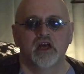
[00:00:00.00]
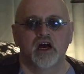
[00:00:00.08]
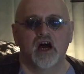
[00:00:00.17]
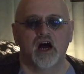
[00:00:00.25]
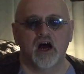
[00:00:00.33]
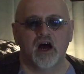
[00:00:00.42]

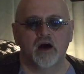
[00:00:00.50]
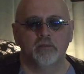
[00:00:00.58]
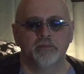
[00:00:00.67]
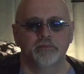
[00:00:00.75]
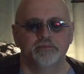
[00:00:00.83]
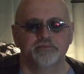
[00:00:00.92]

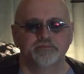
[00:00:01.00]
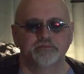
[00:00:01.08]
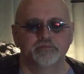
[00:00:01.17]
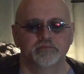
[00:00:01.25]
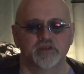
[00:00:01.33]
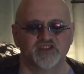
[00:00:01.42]

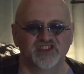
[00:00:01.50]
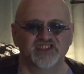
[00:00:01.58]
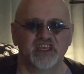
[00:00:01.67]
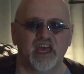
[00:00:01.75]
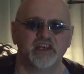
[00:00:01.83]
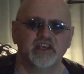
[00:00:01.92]
It was a
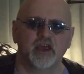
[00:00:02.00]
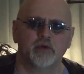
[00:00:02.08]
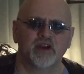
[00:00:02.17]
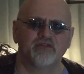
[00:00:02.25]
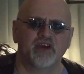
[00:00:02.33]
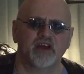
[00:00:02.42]
sad day
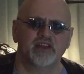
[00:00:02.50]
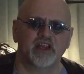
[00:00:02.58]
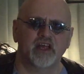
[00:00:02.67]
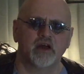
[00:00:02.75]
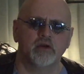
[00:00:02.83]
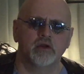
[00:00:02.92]
when I found that
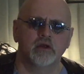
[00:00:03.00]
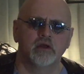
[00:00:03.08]
out.